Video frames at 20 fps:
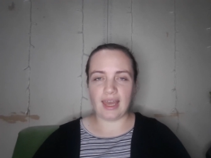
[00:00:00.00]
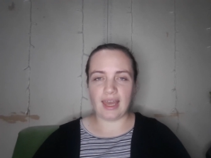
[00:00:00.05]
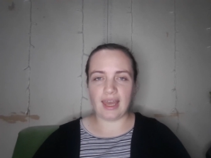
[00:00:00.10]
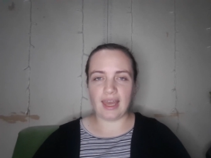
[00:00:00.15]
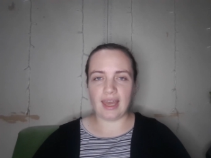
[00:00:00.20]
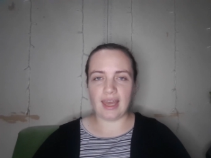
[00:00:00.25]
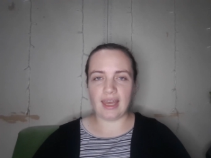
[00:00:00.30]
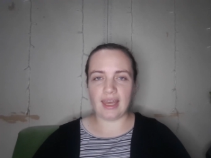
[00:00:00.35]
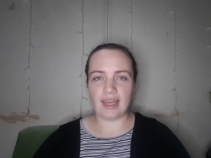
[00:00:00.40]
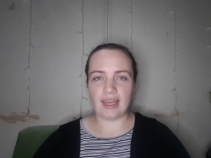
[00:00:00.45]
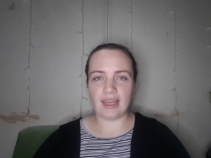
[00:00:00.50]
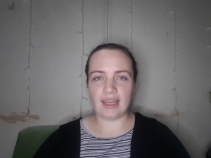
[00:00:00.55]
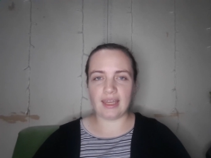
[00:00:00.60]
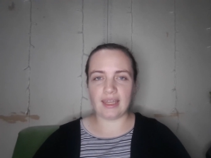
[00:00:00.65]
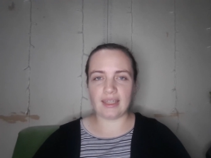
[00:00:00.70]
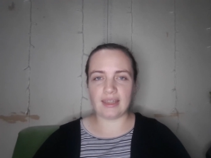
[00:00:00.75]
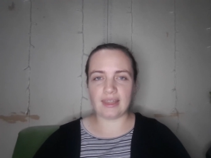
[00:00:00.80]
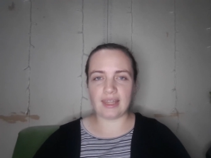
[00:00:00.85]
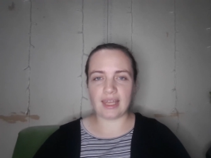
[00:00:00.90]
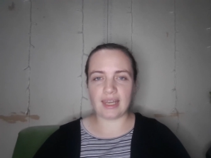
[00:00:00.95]

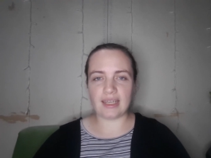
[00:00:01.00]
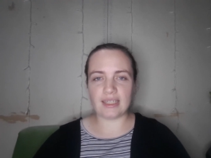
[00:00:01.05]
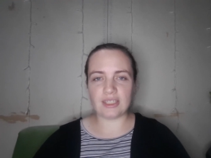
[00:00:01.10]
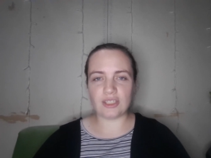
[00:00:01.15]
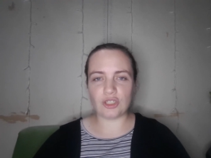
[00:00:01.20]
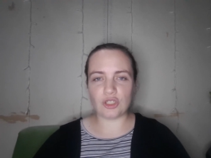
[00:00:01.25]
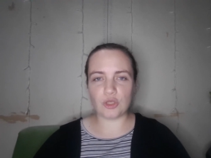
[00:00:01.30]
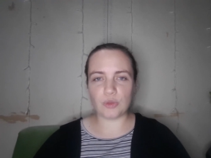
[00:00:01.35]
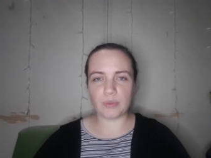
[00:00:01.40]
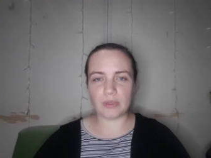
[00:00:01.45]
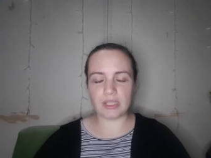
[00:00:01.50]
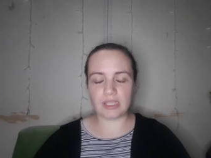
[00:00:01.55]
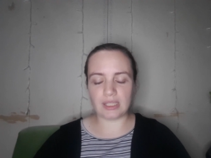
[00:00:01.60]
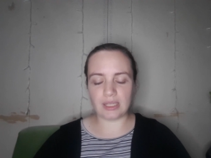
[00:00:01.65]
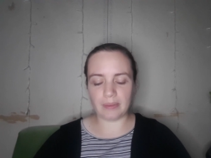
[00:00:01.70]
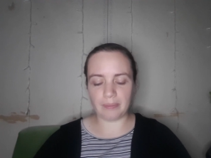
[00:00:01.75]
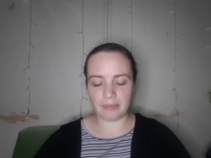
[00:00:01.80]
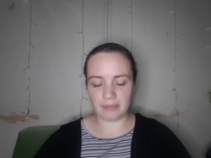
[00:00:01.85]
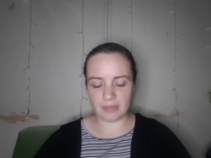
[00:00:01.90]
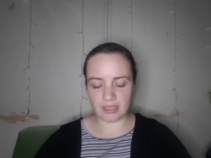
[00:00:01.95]
And that has just been
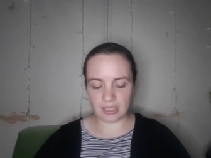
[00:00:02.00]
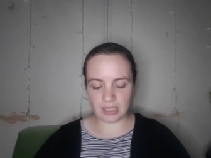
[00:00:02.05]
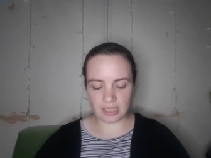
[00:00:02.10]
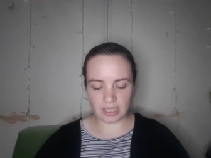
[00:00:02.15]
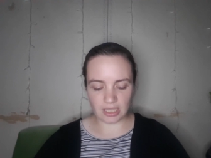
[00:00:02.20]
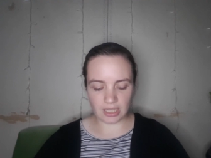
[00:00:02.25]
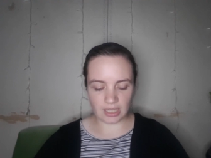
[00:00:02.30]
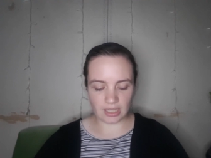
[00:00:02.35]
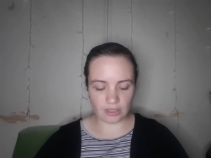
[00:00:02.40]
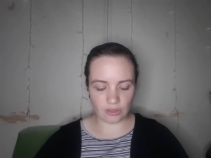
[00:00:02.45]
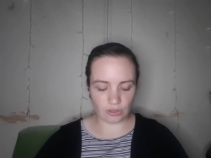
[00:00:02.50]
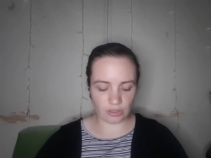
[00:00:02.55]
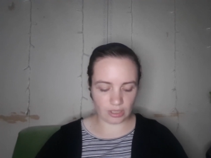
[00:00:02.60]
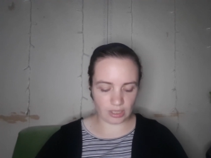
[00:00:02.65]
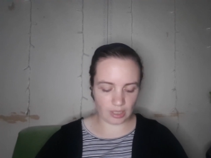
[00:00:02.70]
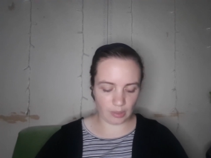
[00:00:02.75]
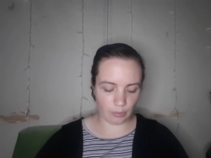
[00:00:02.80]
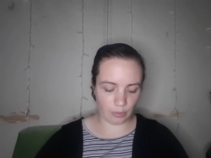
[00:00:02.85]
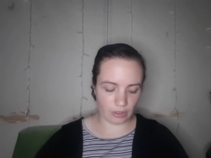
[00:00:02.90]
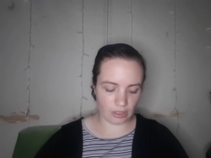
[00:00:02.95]
some such an
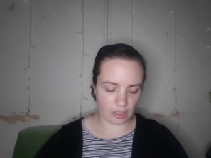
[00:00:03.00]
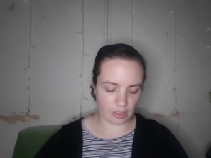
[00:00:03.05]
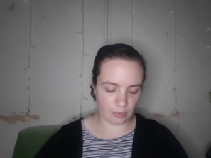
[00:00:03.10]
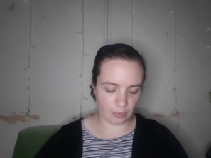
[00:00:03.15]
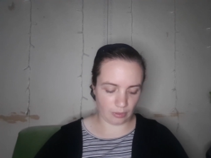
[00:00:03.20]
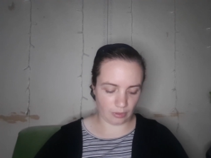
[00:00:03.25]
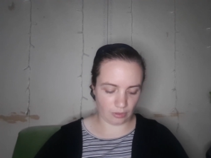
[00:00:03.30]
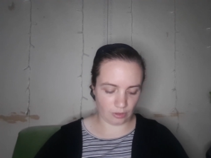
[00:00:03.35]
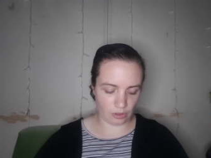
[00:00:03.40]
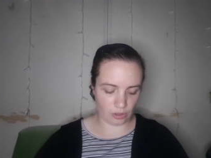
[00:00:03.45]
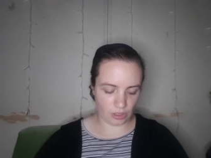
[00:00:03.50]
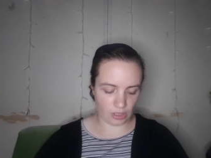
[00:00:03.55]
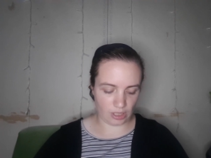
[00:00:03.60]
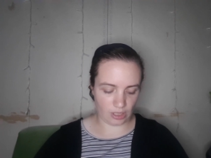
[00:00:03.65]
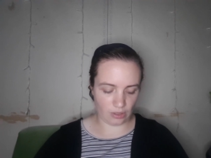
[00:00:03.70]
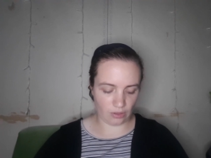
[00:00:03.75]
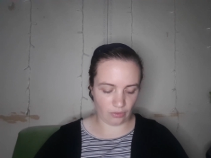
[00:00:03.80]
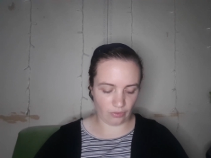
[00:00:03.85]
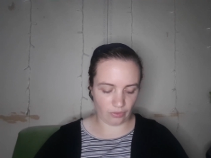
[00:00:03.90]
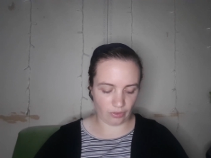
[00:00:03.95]
interesting principle to
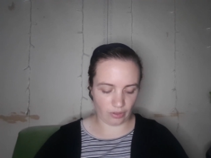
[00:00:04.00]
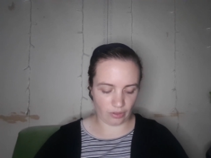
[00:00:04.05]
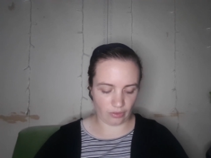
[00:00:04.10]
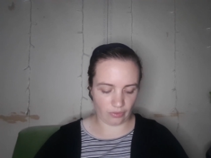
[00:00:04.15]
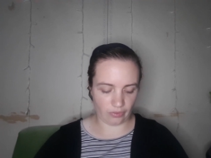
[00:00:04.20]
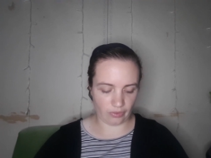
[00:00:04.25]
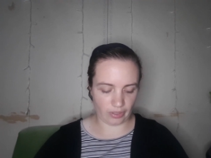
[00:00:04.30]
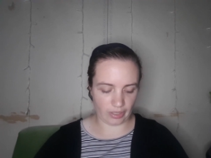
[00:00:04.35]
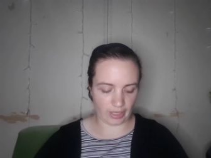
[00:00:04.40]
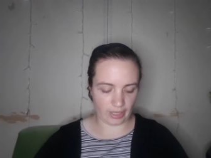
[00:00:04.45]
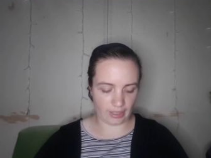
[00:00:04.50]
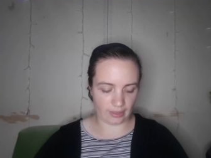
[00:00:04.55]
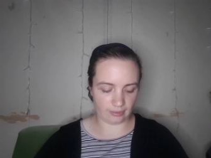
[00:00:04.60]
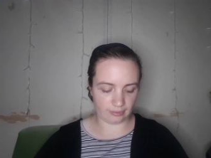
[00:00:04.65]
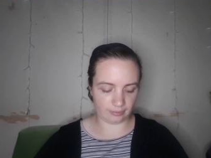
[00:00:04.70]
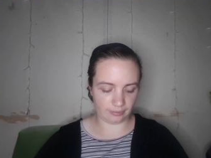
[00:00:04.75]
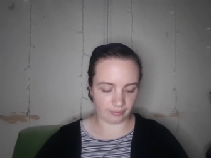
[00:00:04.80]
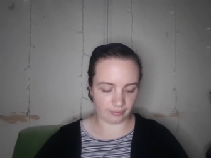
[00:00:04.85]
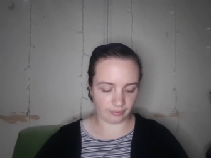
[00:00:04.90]
see over and over again.